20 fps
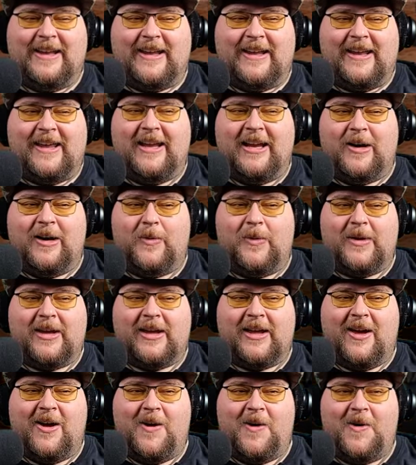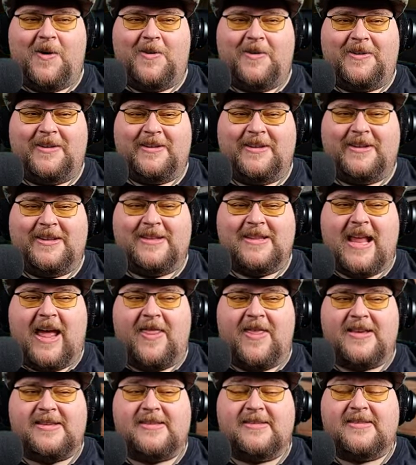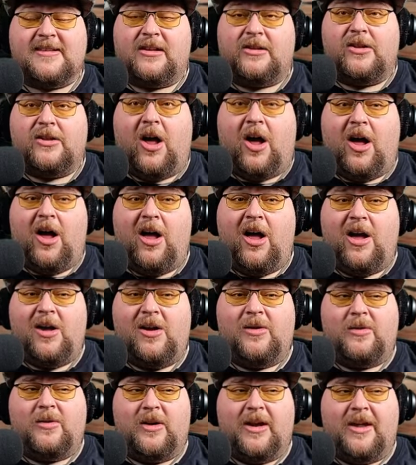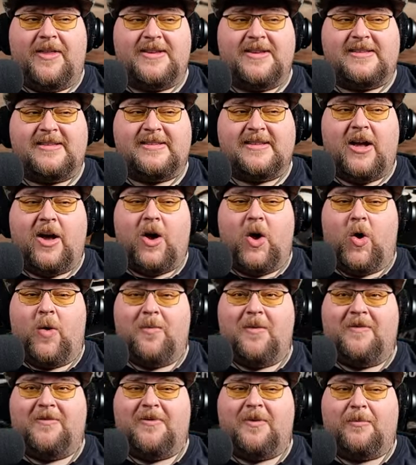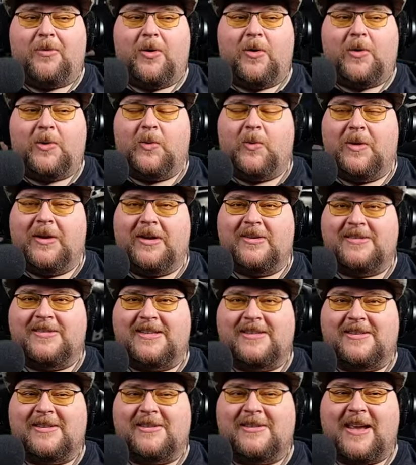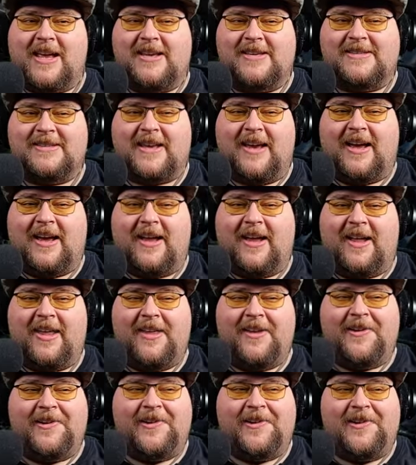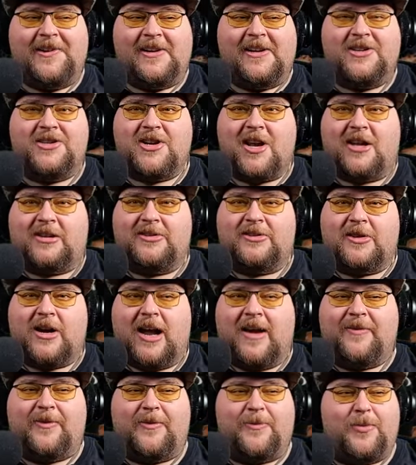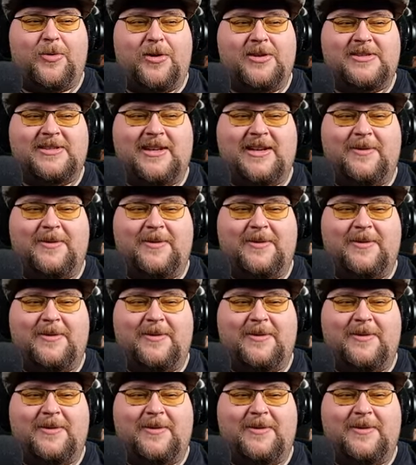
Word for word: Here we go. Now, this is the long one. This is the home of the broken wheels, as Chocolate Drive puts